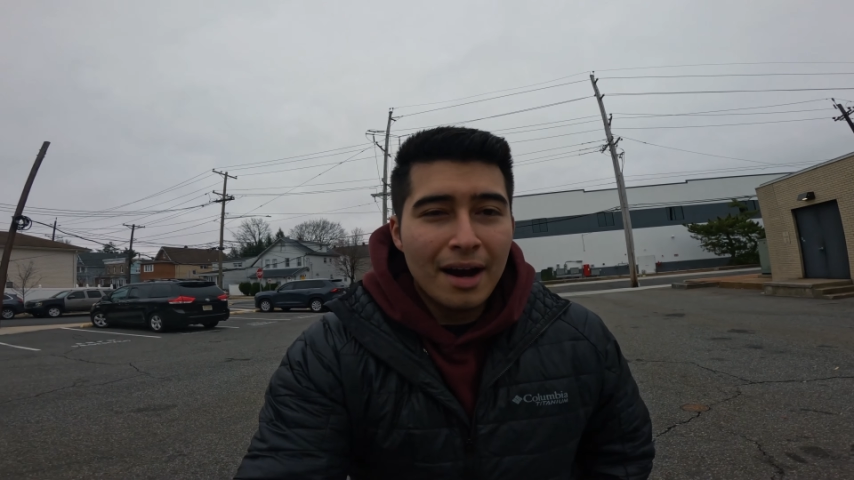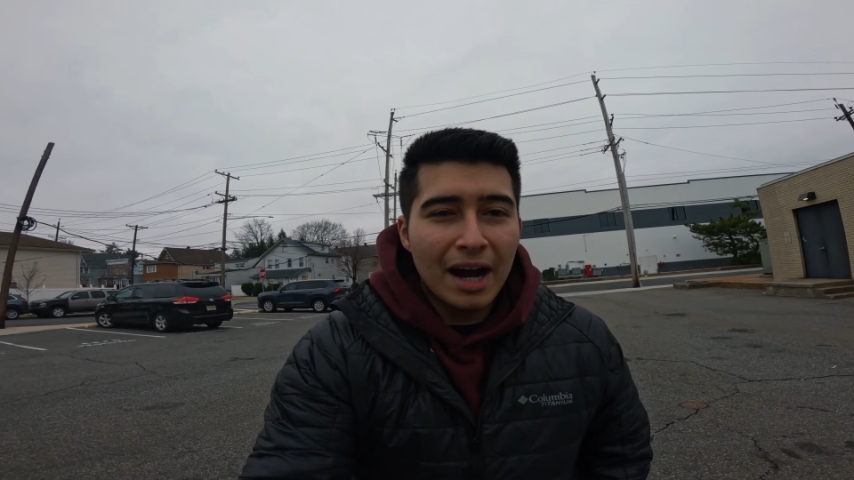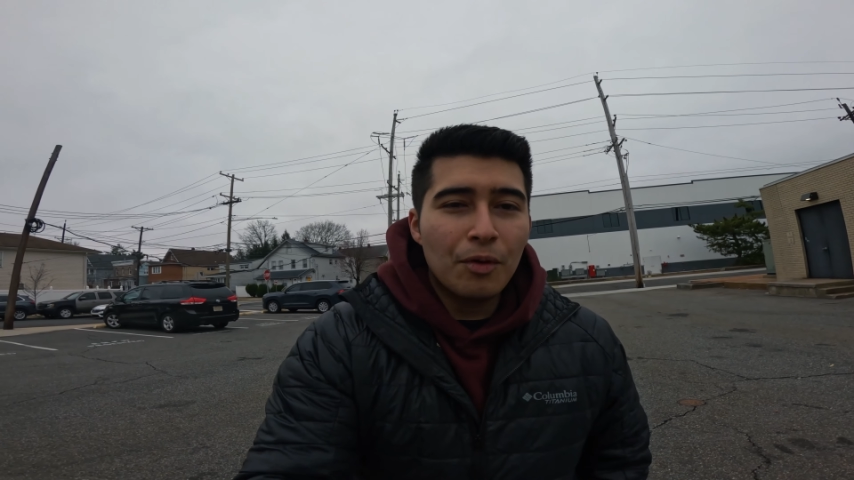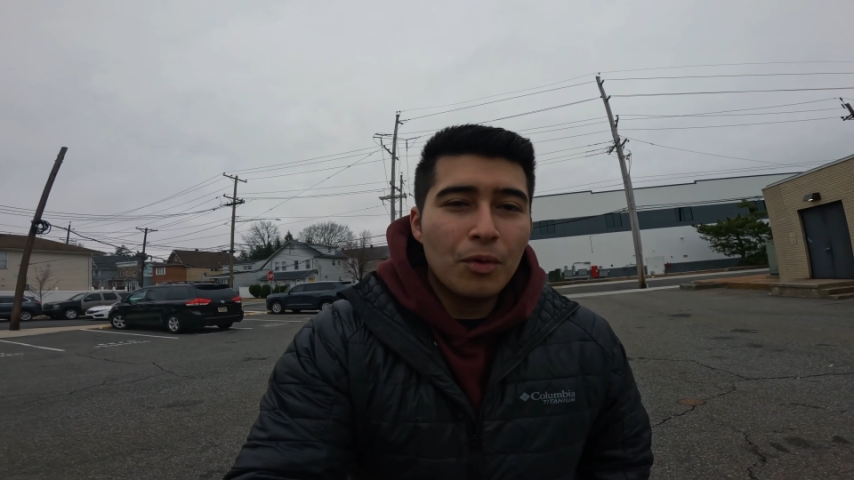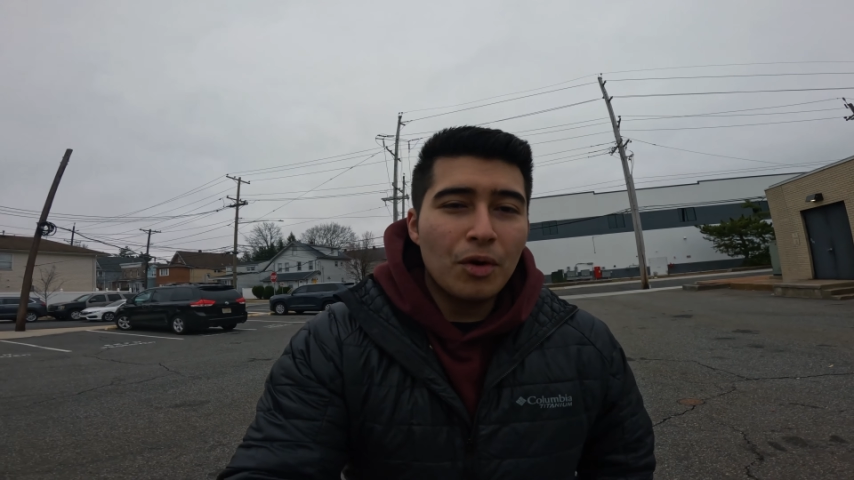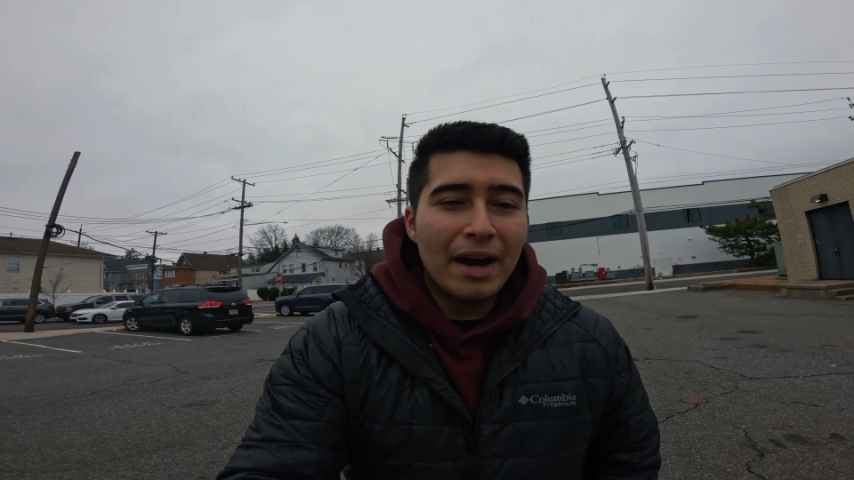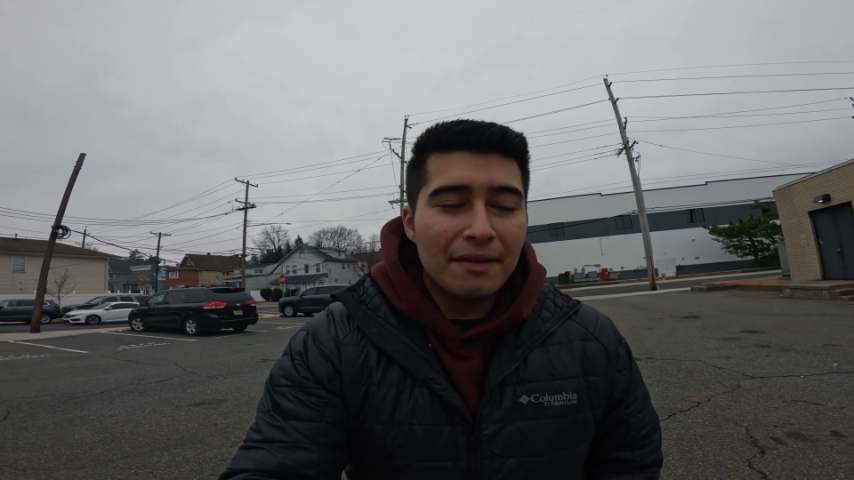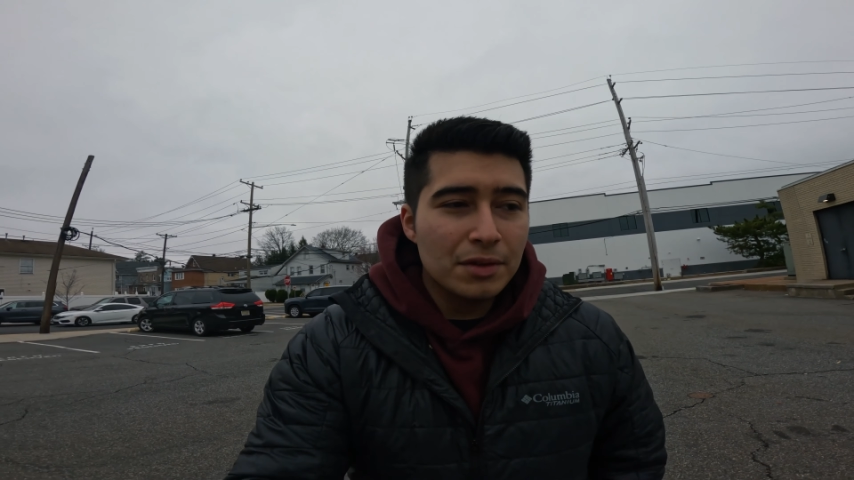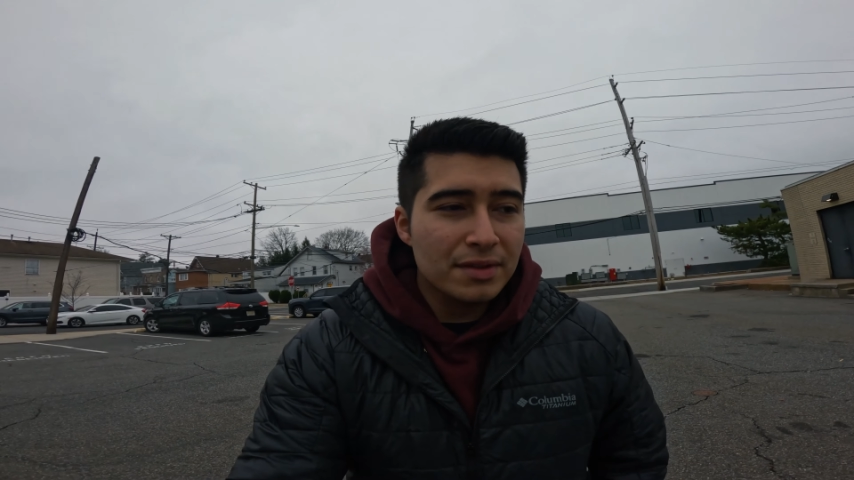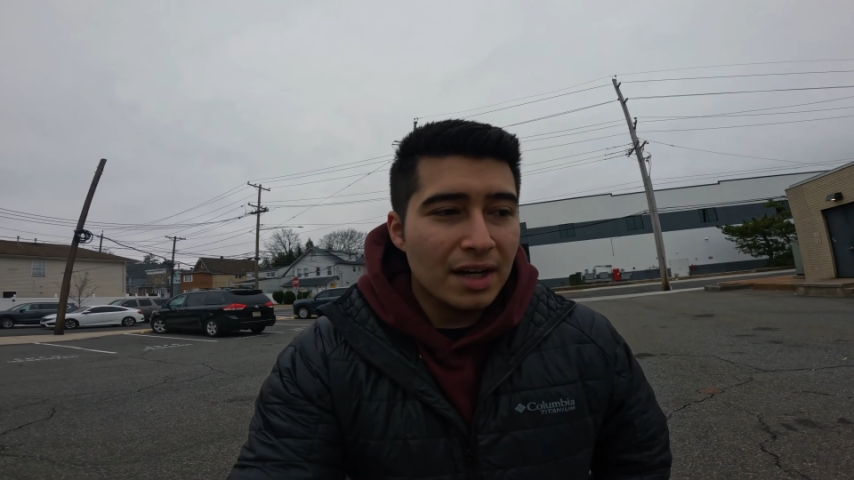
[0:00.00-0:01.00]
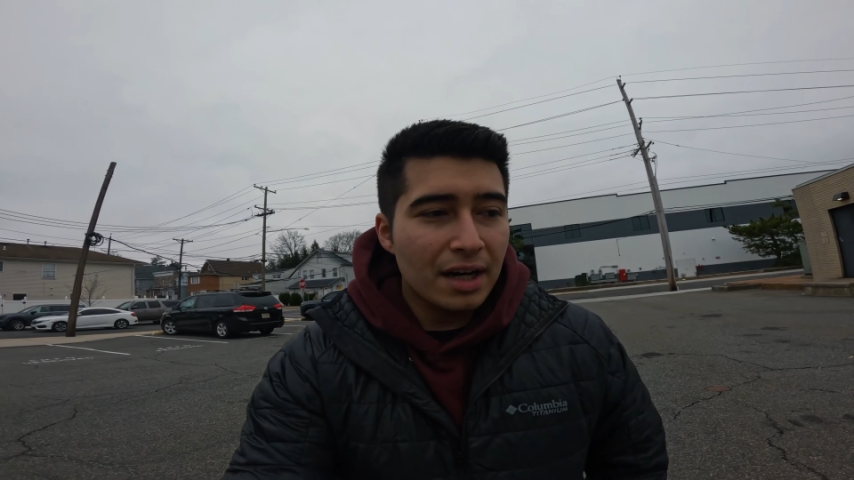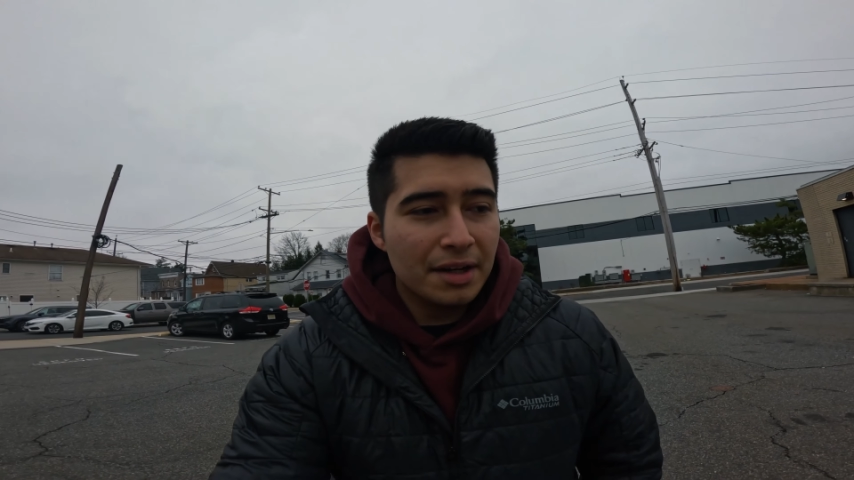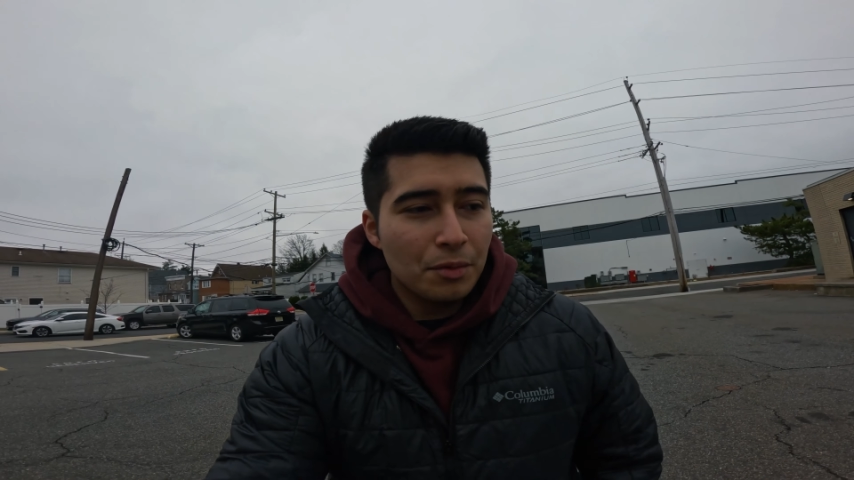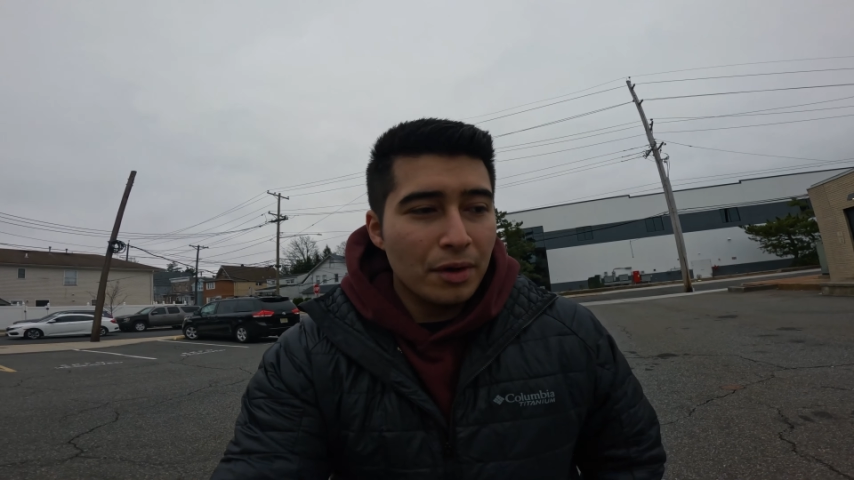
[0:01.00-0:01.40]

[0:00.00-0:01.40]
I will have those on and